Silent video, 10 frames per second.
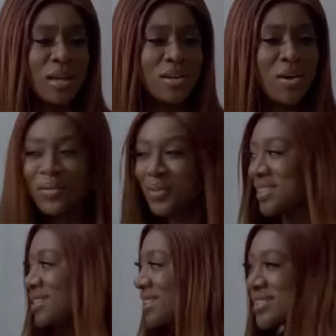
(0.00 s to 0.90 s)
No,
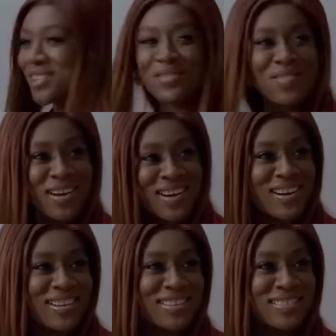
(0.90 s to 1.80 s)
it's not
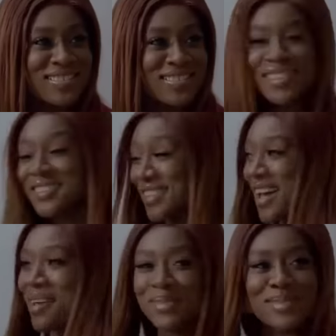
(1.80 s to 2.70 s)
far. The
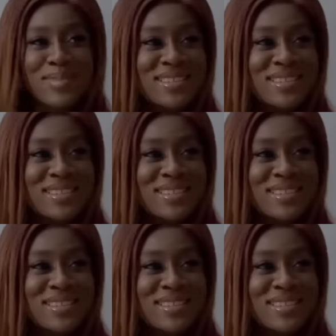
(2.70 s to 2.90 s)
cab is